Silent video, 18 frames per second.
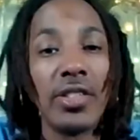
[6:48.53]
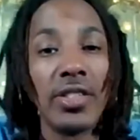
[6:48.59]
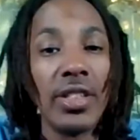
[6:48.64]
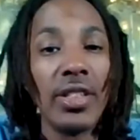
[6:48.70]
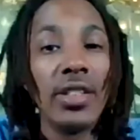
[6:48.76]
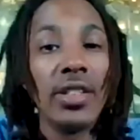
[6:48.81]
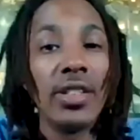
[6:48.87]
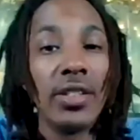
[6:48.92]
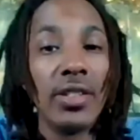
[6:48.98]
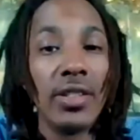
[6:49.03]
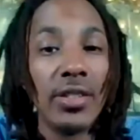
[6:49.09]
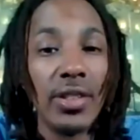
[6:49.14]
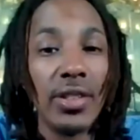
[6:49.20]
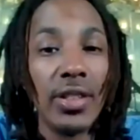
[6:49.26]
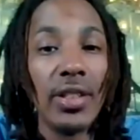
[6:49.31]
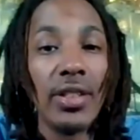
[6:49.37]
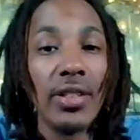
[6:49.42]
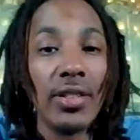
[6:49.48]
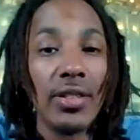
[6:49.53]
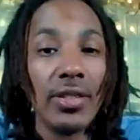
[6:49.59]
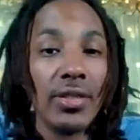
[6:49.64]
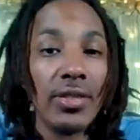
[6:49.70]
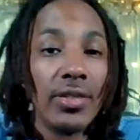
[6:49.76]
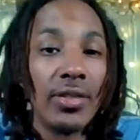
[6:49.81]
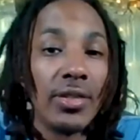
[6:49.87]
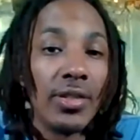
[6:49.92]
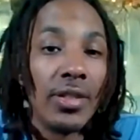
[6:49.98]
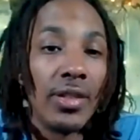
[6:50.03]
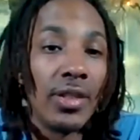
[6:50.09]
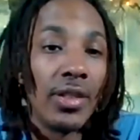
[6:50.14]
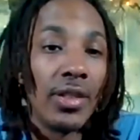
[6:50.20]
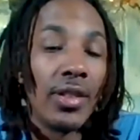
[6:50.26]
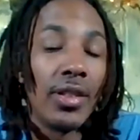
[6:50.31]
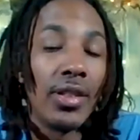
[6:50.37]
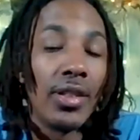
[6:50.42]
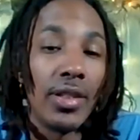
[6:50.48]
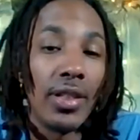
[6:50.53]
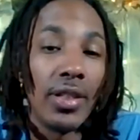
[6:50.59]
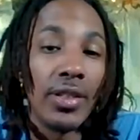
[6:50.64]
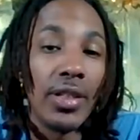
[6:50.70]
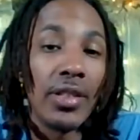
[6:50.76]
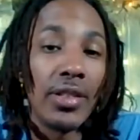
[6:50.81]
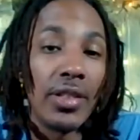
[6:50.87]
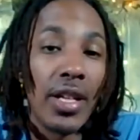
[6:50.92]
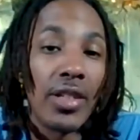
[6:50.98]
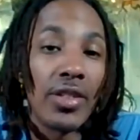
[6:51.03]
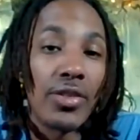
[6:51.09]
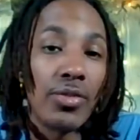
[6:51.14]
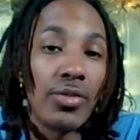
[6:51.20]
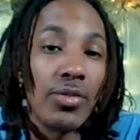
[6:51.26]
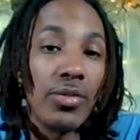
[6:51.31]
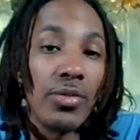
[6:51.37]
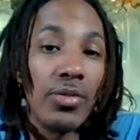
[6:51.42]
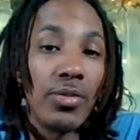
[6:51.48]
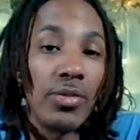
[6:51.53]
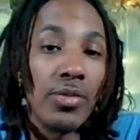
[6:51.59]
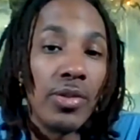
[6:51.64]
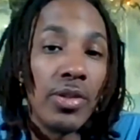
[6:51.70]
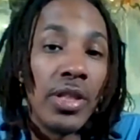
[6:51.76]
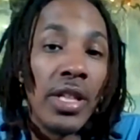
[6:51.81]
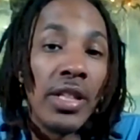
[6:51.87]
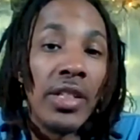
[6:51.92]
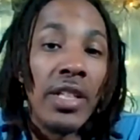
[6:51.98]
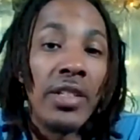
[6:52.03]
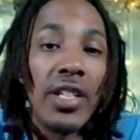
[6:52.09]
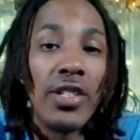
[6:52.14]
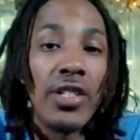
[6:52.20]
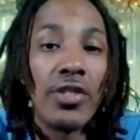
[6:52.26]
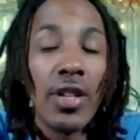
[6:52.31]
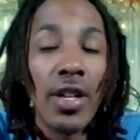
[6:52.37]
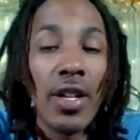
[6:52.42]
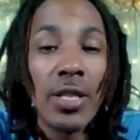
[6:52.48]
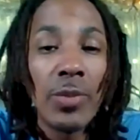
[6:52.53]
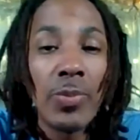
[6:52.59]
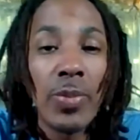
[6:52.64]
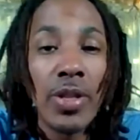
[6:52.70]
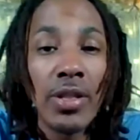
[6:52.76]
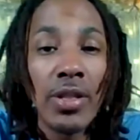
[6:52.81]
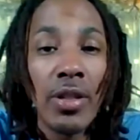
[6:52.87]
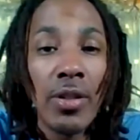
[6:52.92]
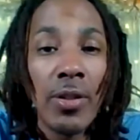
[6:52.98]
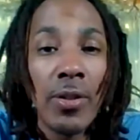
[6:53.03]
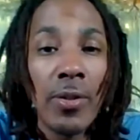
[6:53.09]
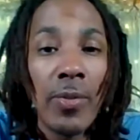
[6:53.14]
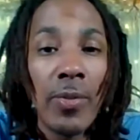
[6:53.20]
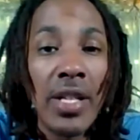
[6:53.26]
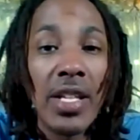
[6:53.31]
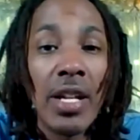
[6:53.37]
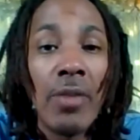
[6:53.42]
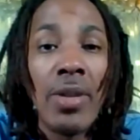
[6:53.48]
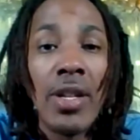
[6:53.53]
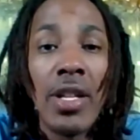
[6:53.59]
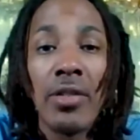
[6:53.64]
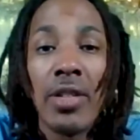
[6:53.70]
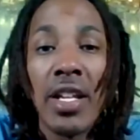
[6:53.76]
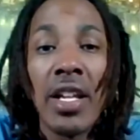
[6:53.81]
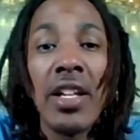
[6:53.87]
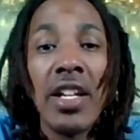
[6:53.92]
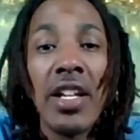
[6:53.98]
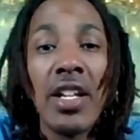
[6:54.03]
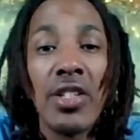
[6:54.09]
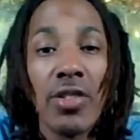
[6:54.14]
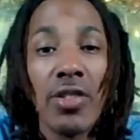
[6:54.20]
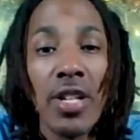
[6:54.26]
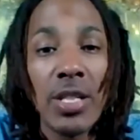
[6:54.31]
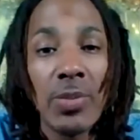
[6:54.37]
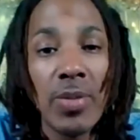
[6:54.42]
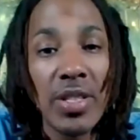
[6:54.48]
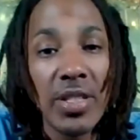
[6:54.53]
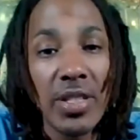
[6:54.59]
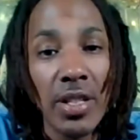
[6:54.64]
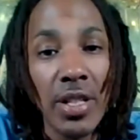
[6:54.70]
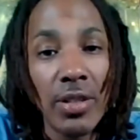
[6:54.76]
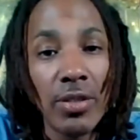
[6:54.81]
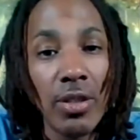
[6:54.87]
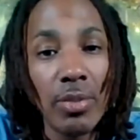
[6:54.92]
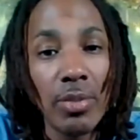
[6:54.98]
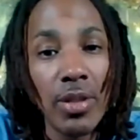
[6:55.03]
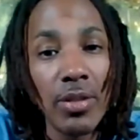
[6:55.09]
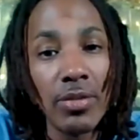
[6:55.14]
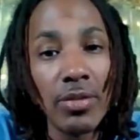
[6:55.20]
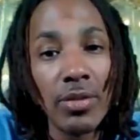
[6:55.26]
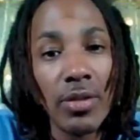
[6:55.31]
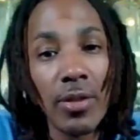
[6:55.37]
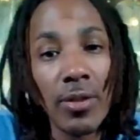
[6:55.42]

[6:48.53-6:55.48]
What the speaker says: Yeah, yeah, yeah. That's true. Is your husband? I mean, is your husband still in crypto?